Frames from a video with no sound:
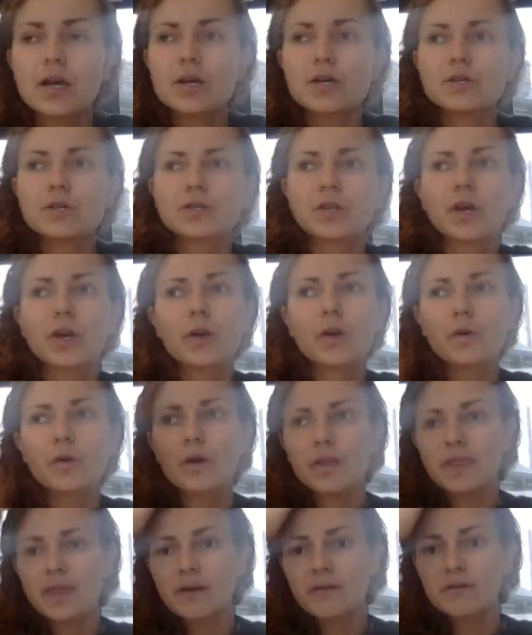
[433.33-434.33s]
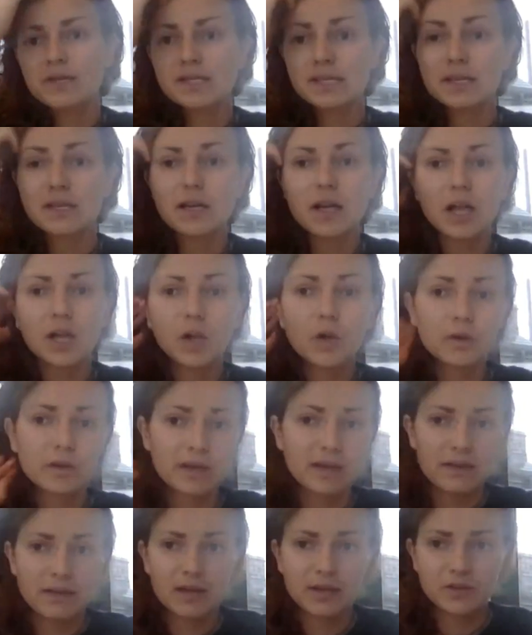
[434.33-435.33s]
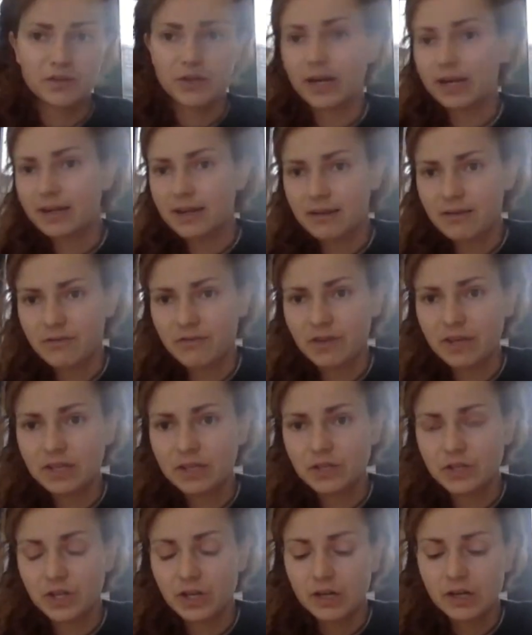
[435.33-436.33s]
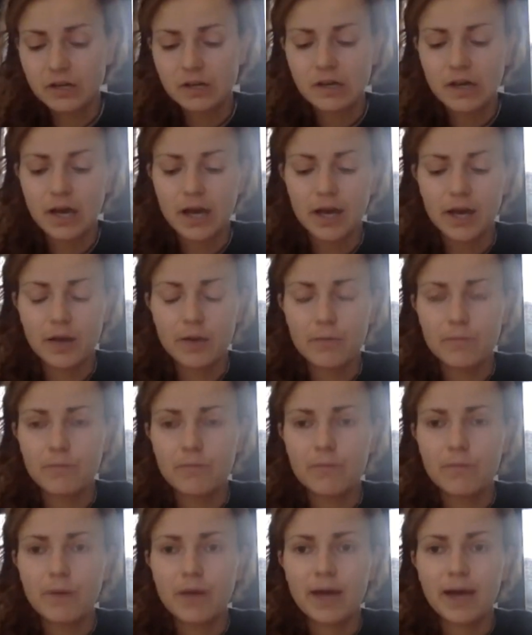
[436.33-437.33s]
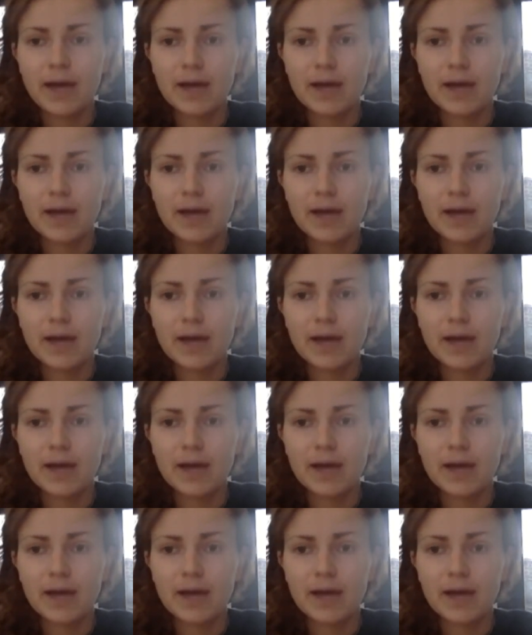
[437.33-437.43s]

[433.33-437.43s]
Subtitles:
so there is a tracking feature, and